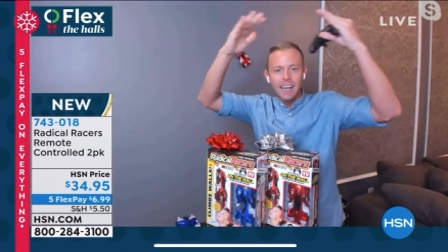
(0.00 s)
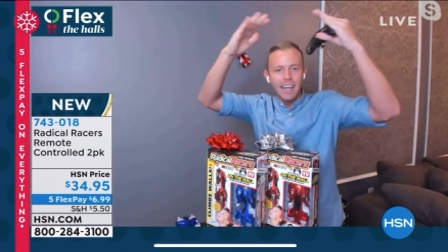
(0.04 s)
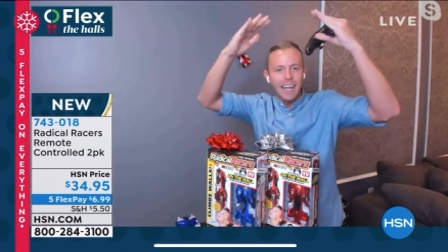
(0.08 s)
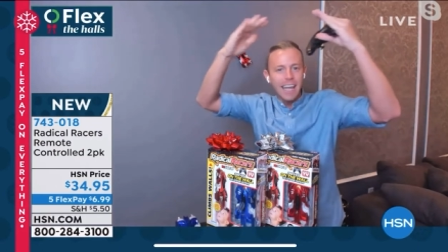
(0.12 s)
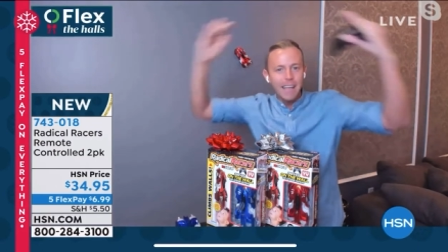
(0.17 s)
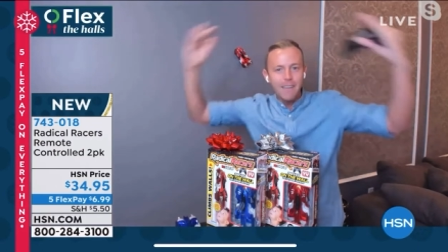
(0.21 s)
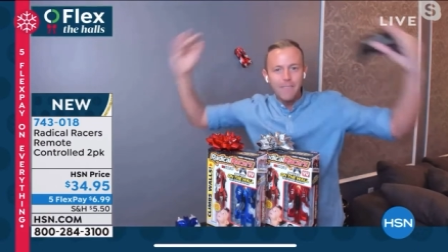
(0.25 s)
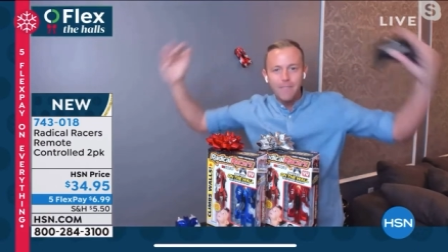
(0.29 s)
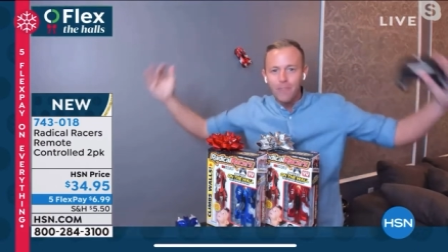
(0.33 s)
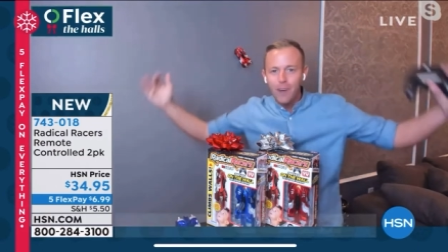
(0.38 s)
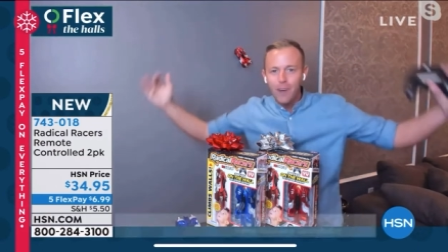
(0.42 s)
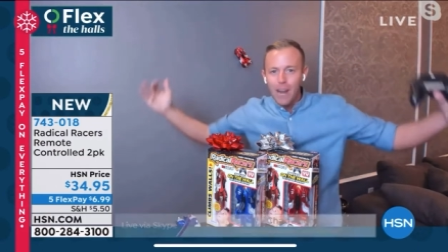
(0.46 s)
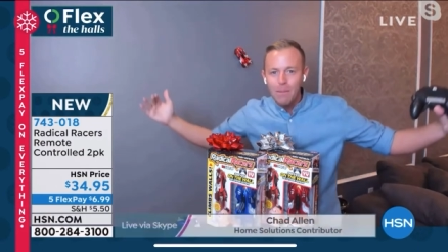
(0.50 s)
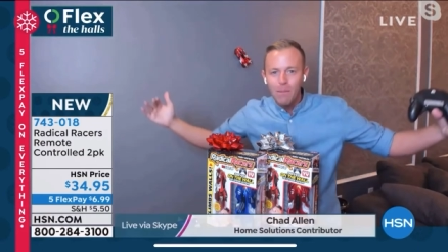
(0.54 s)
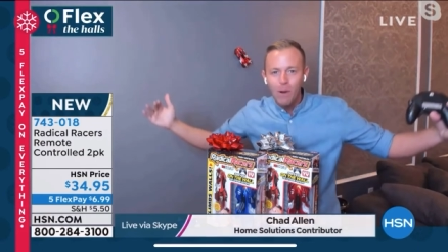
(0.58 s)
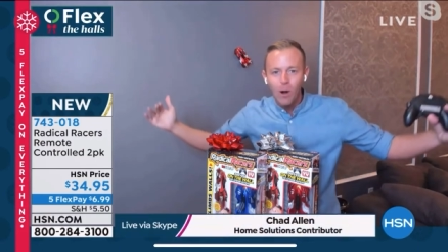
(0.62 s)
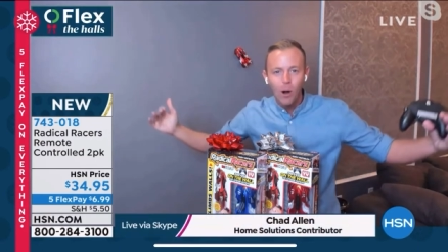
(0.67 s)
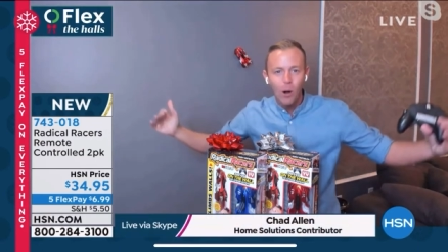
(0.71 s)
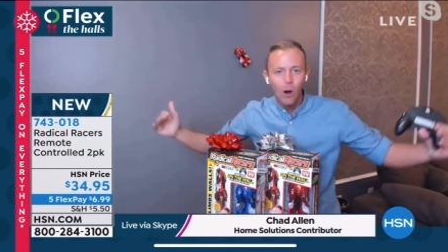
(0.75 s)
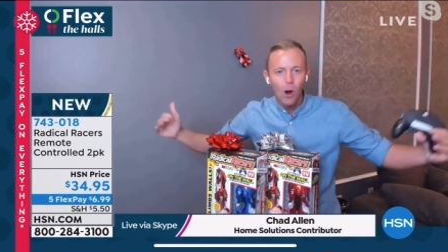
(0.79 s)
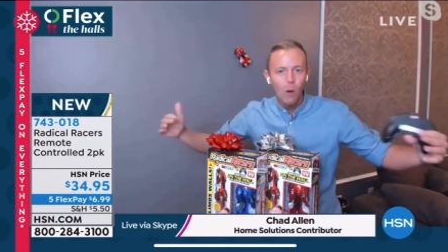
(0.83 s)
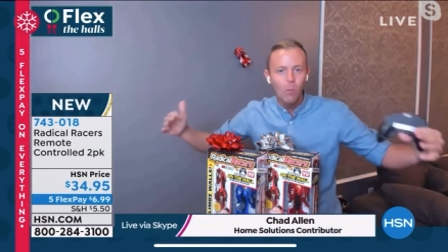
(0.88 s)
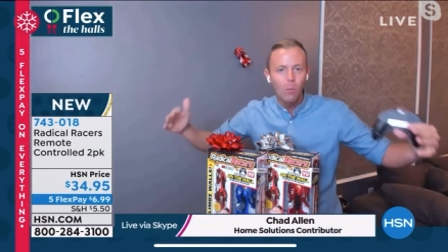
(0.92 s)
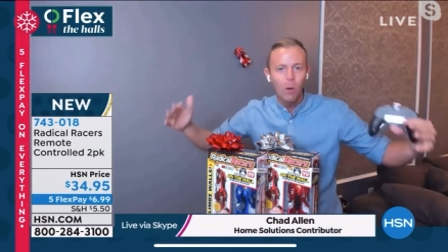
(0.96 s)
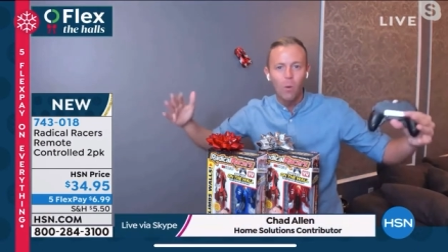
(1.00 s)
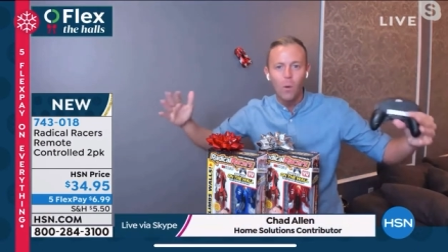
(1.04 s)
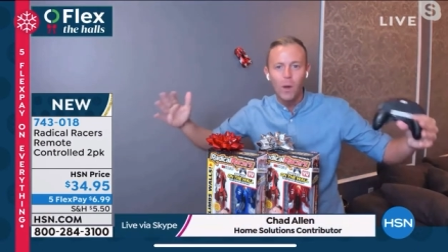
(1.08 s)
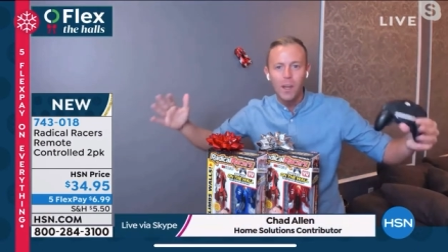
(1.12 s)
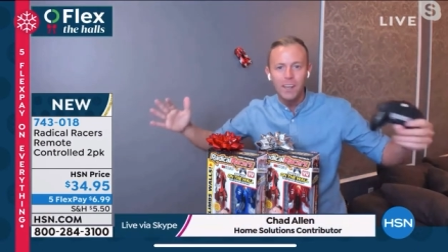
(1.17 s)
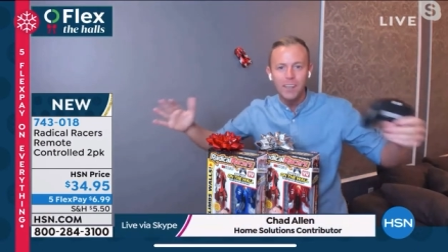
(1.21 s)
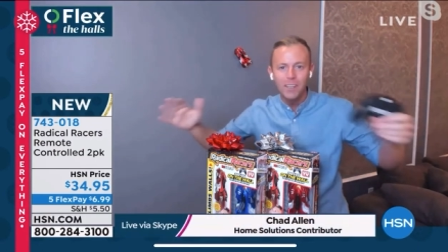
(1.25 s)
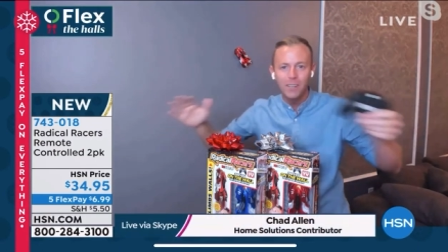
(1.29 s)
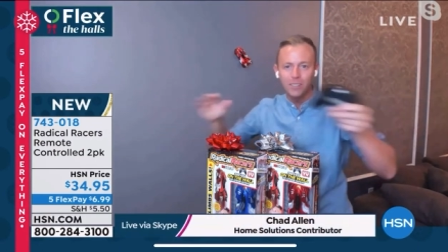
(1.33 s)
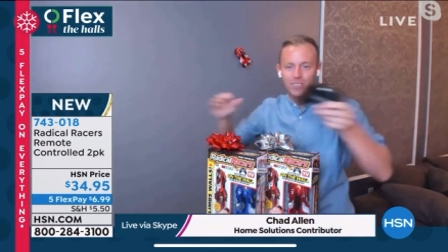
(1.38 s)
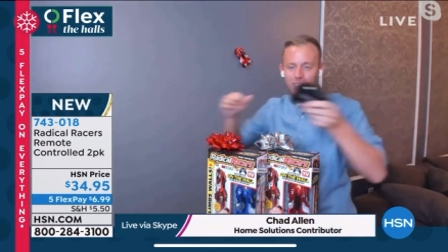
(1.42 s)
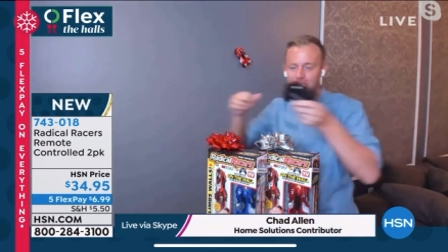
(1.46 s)
an A frame home, a
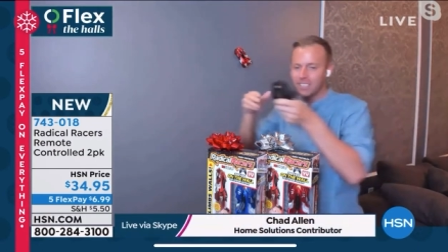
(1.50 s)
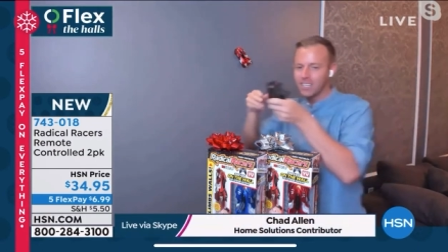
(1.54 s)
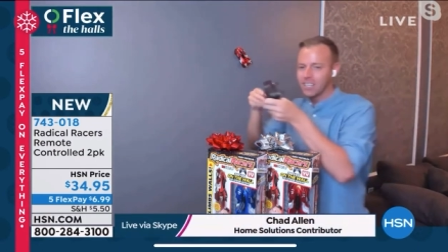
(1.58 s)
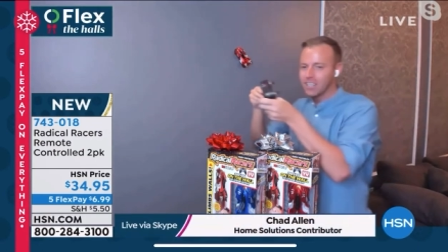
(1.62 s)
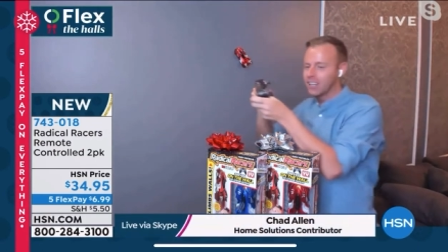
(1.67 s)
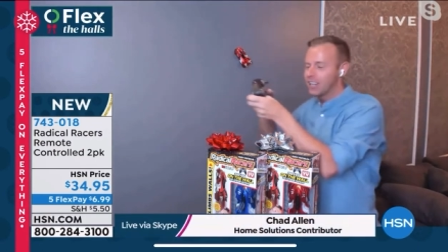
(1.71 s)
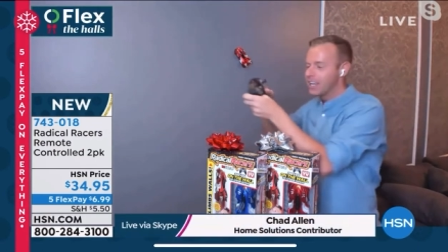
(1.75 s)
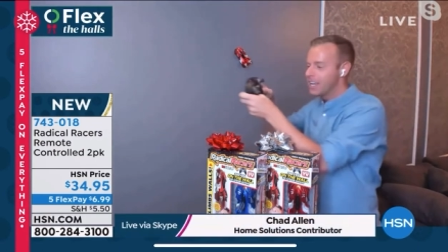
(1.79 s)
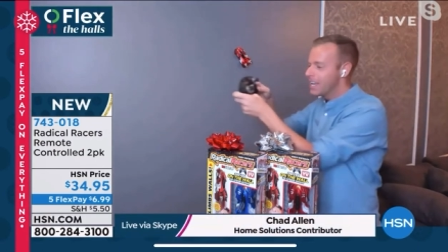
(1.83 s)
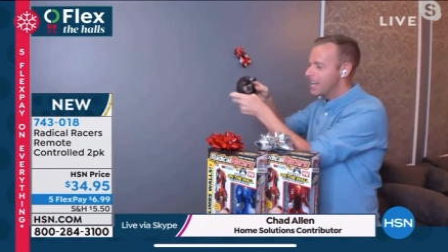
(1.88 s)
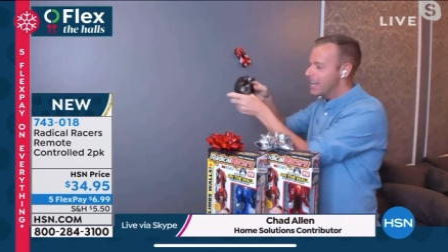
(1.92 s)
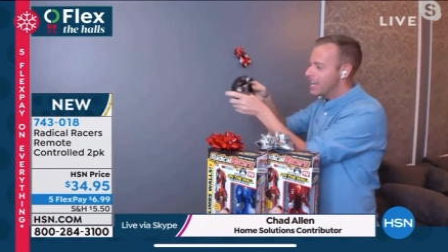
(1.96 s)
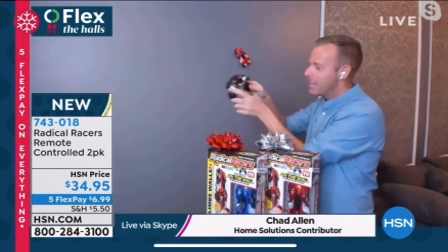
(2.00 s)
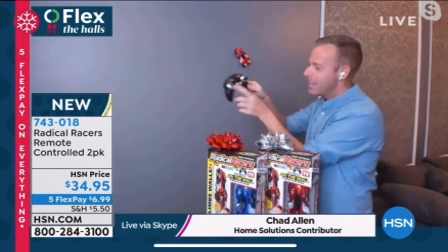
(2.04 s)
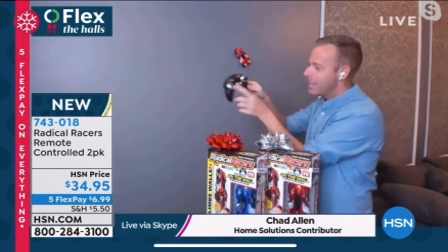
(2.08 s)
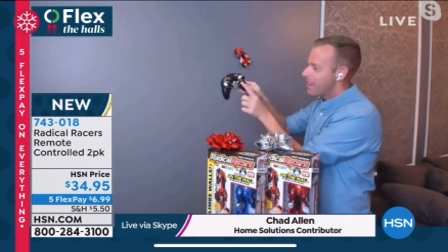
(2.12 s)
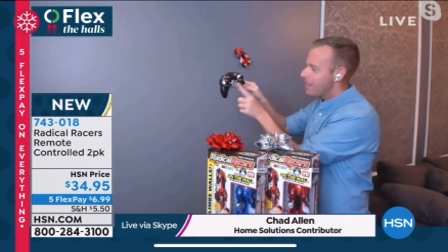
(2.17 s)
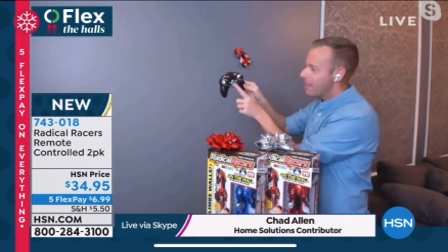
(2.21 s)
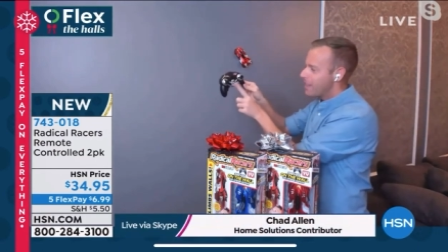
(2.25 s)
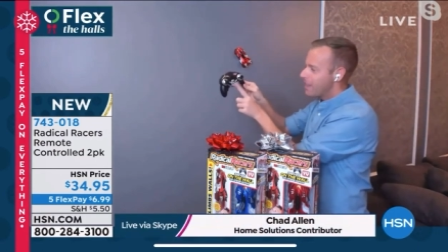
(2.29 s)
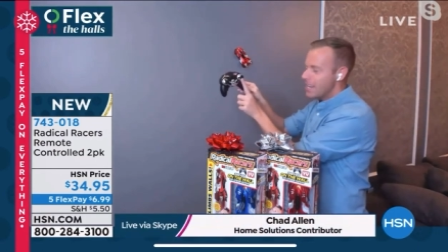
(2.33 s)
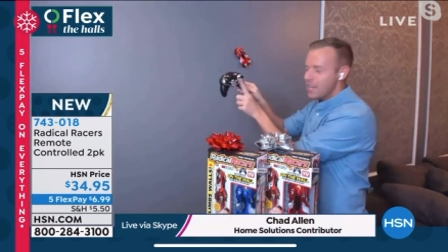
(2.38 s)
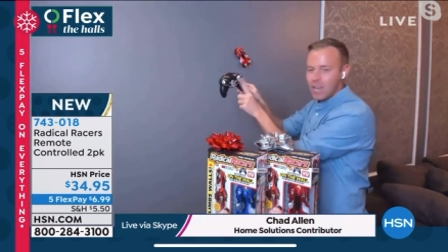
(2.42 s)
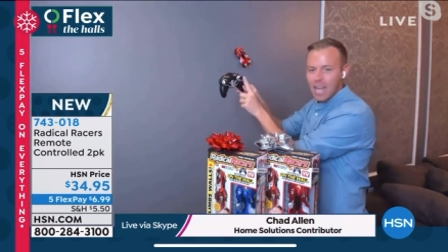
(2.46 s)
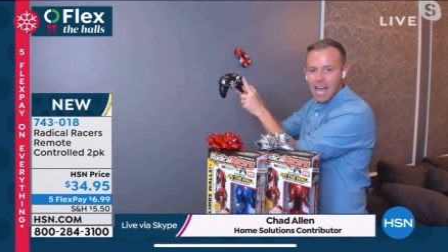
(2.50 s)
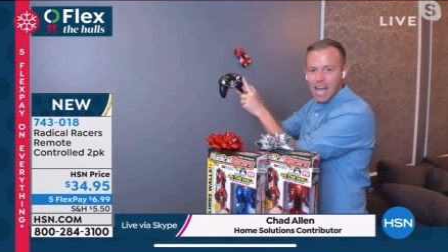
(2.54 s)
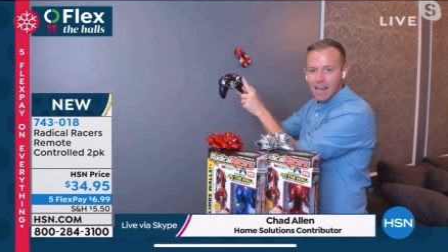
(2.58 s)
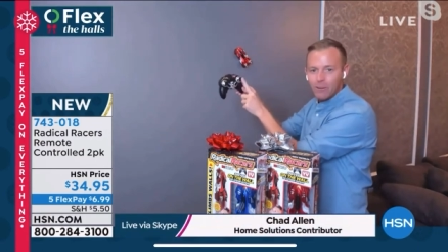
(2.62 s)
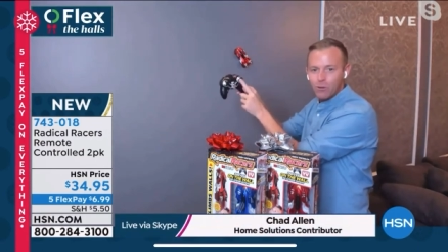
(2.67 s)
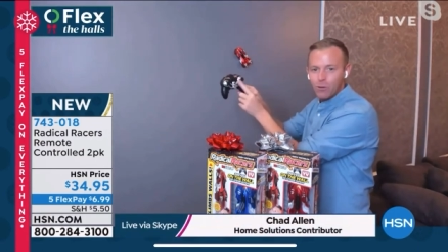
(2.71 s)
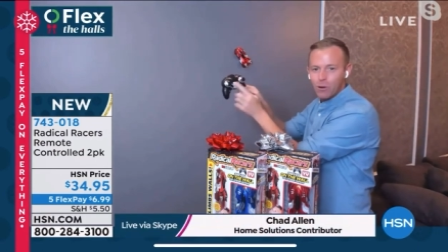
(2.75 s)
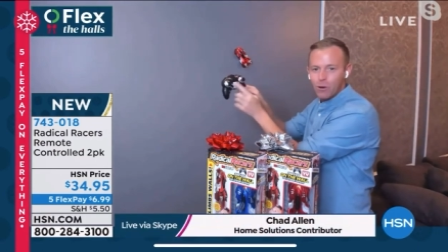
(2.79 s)
windowsill. And then you have a